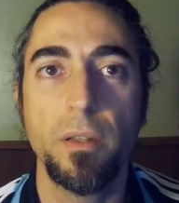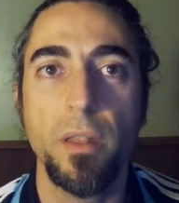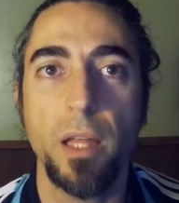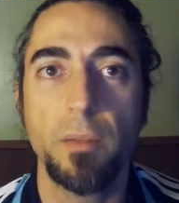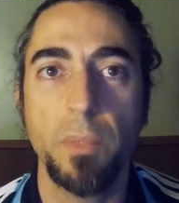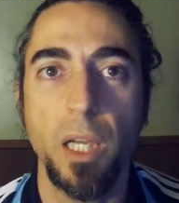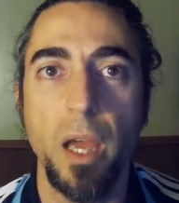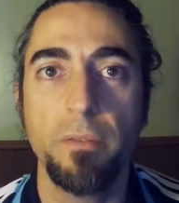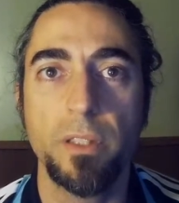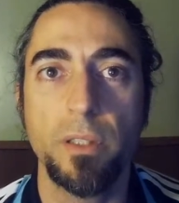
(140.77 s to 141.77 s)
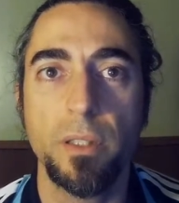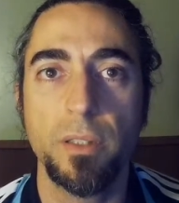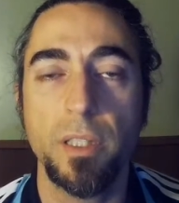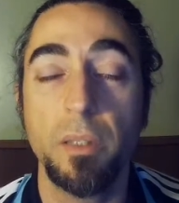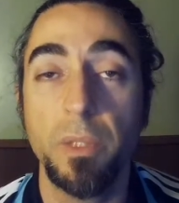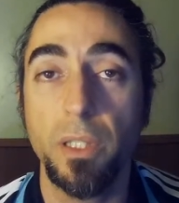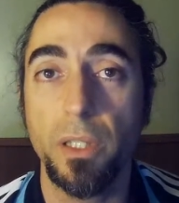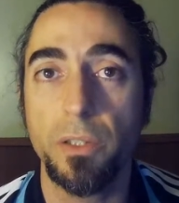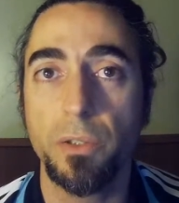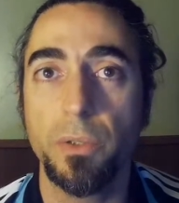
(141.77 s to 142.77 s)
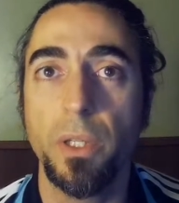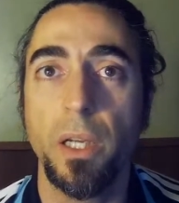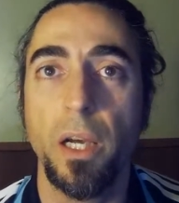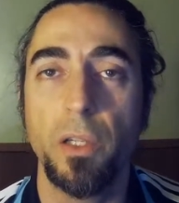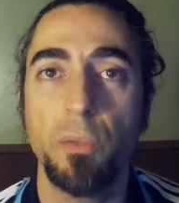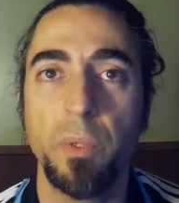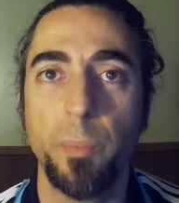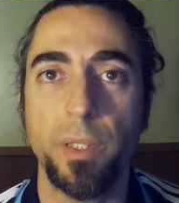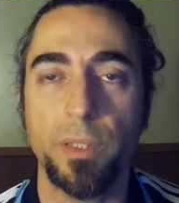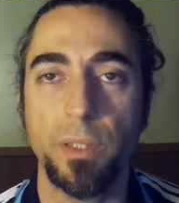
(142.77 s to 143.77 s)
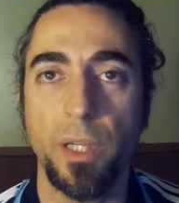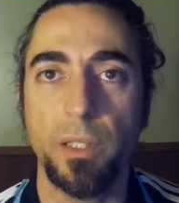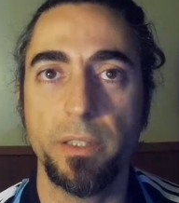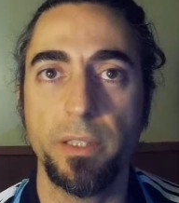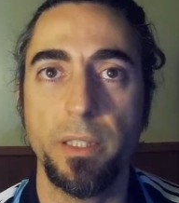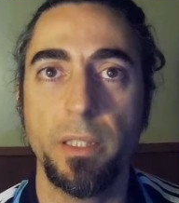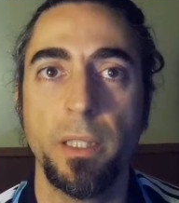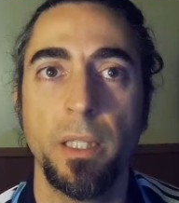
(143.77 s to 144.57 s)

that behaves similar to a human personality